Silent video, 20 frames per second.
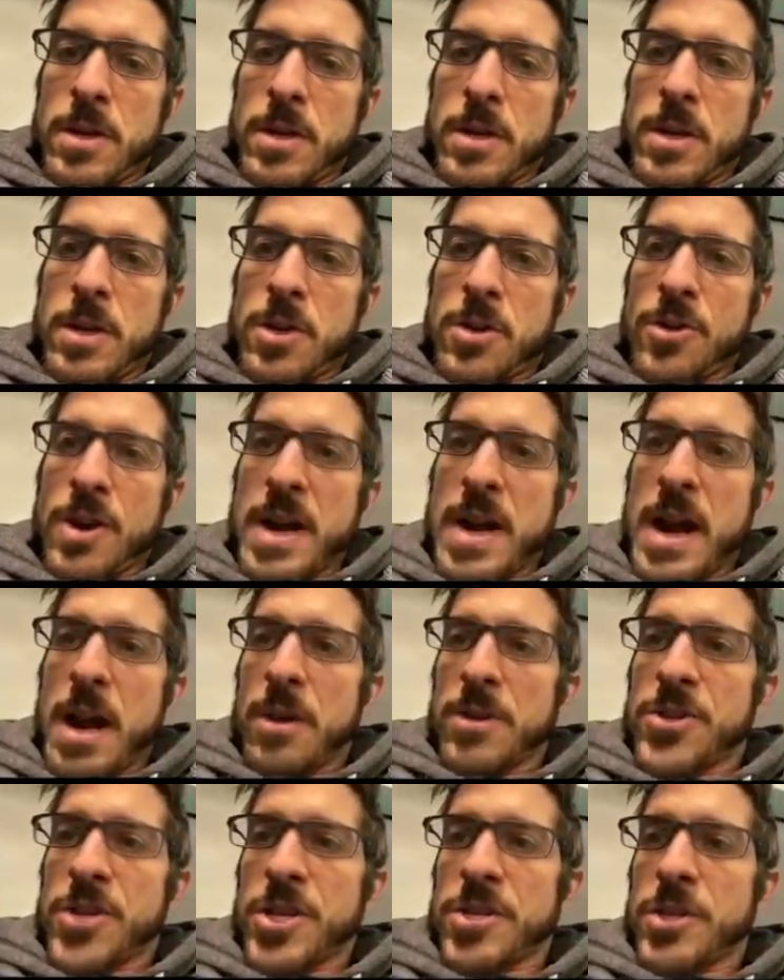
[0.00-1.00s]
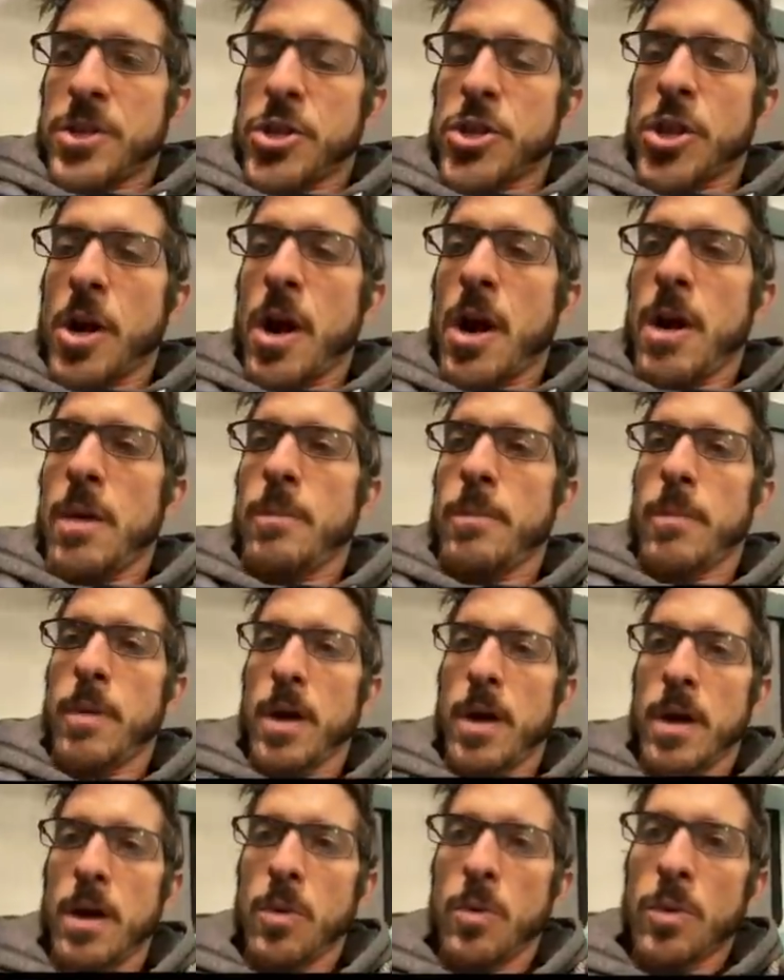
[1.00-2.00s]
you know, right now it's just a shop,
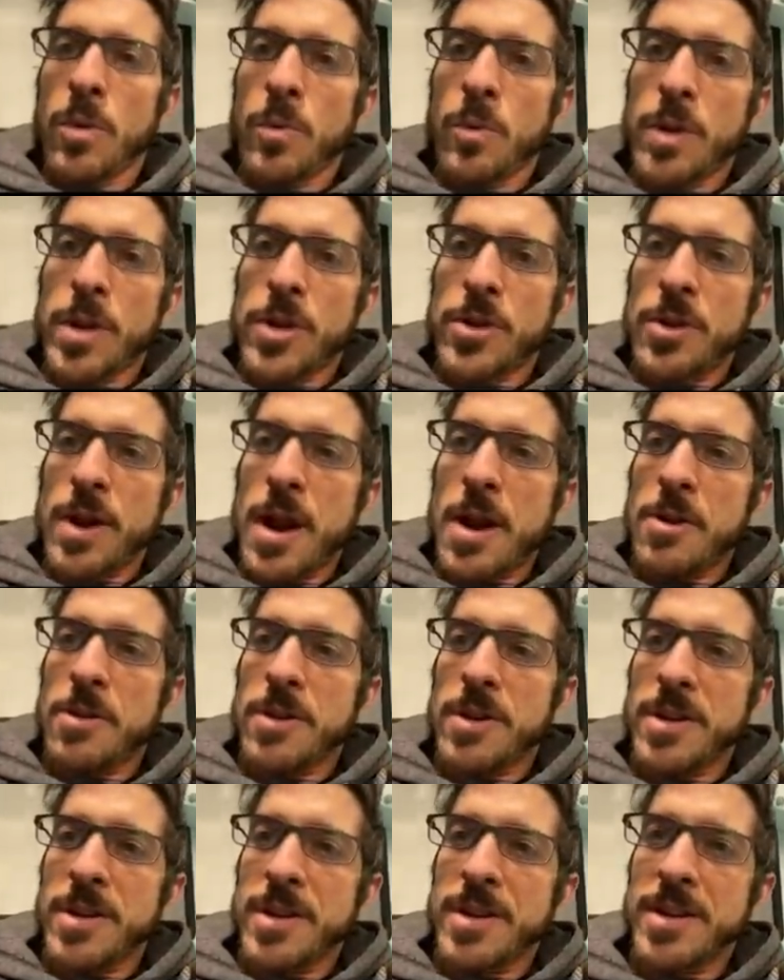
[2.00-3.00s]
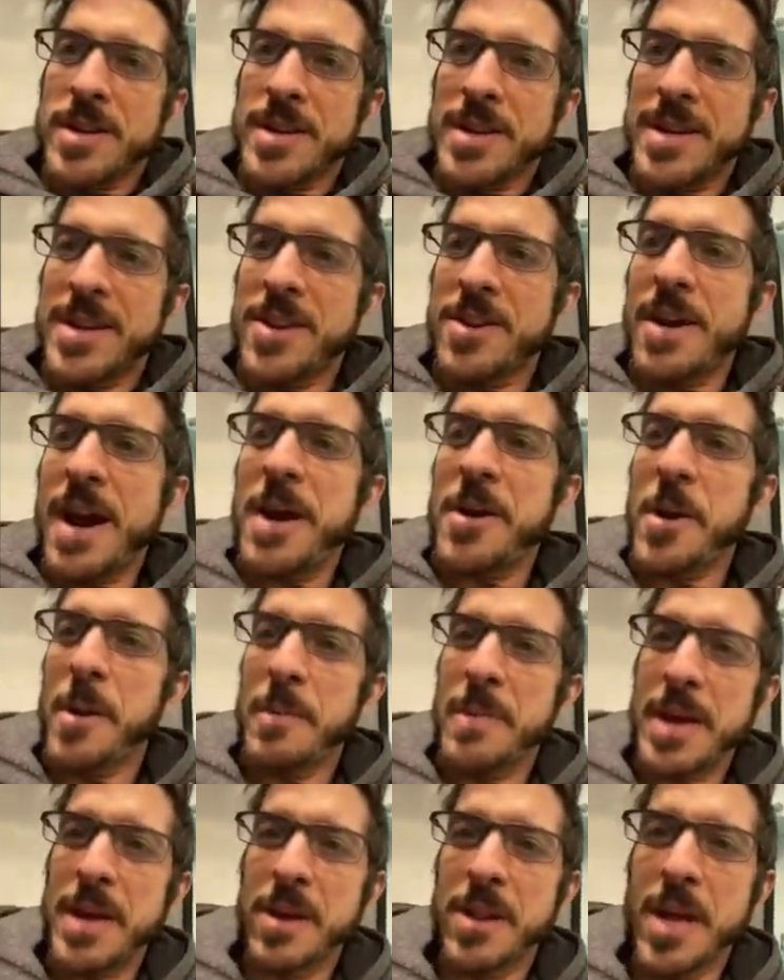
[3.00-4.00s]
but when you're out, you know, out on
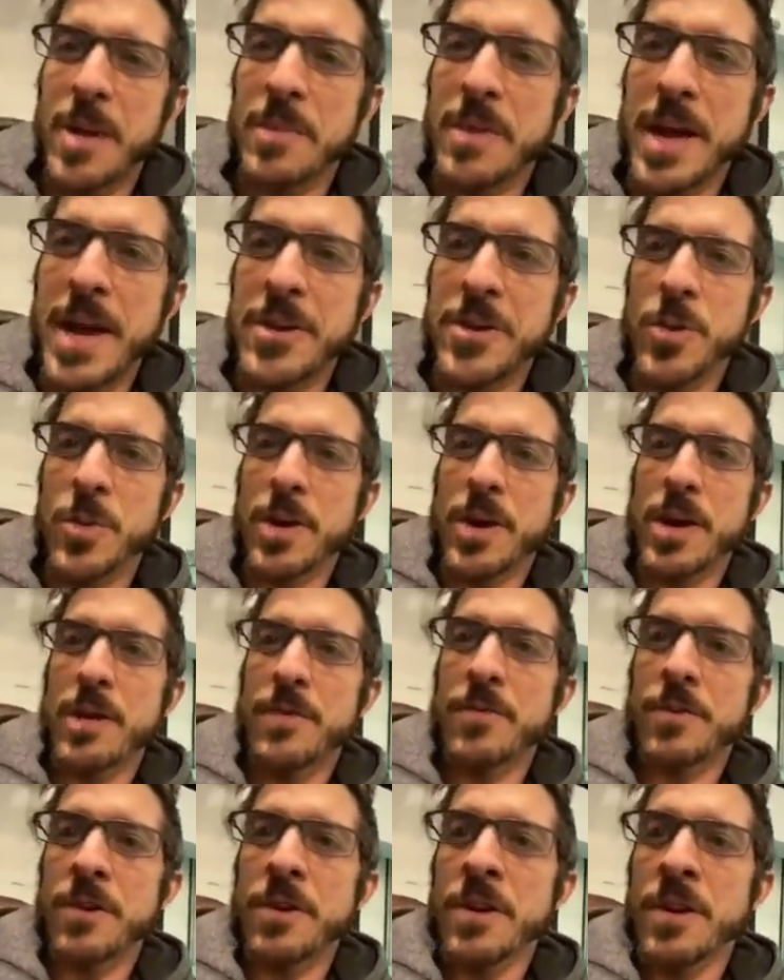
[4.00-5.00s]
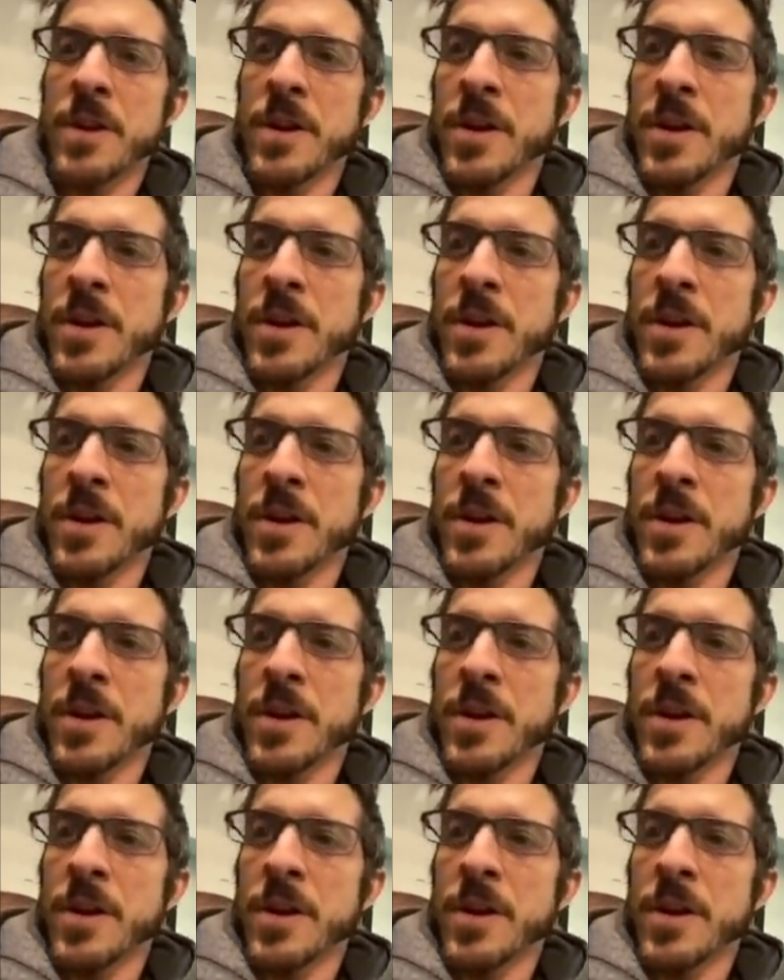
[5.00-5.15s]
BLM land or whatever,